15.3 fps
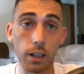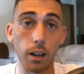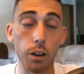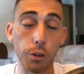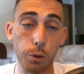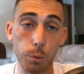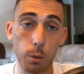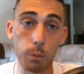out on
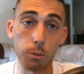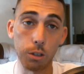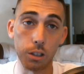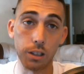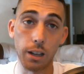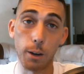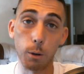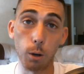their website.
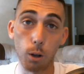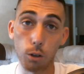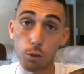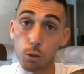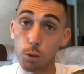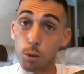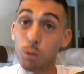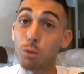That one
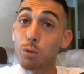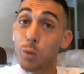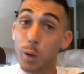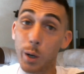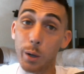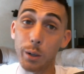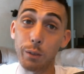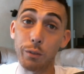also looks
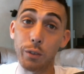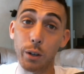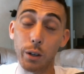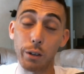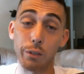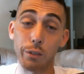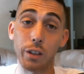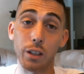very,
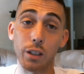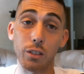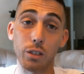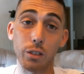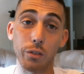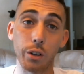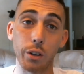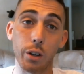very fancy
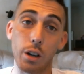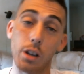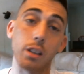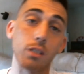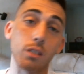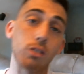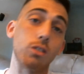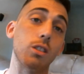and very
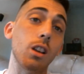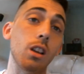nice.